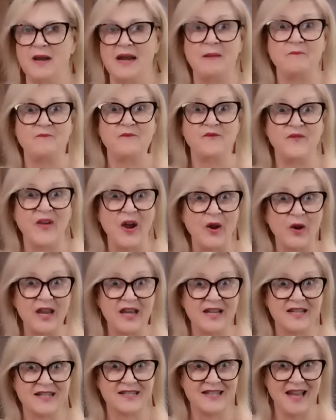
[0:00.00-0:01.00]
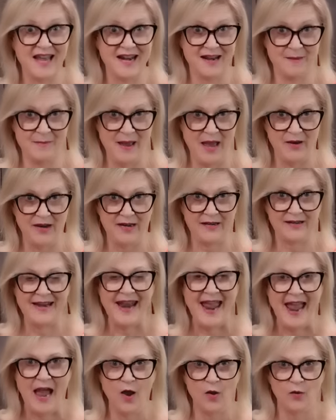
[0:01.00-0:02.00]
and yes. I'm very excited about it.
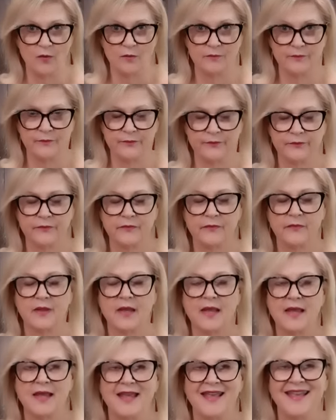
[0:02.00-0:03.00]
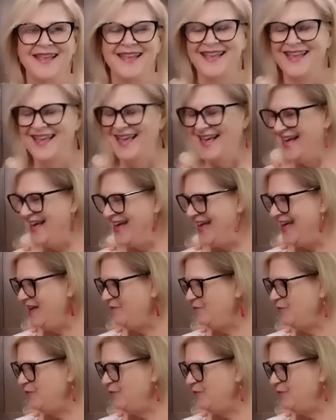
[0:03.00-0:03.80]
Now, not as excited as I am.